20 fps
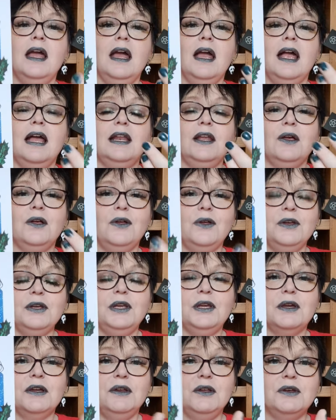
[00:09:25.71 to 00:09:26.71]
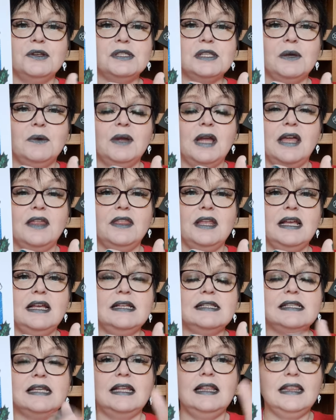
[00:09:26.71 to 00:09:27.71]
And you can also get
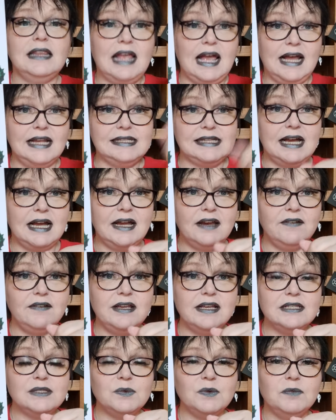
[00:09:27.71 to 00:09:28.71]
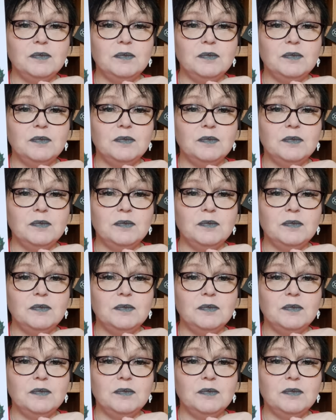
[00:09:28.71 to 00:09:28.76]
these in our diaries.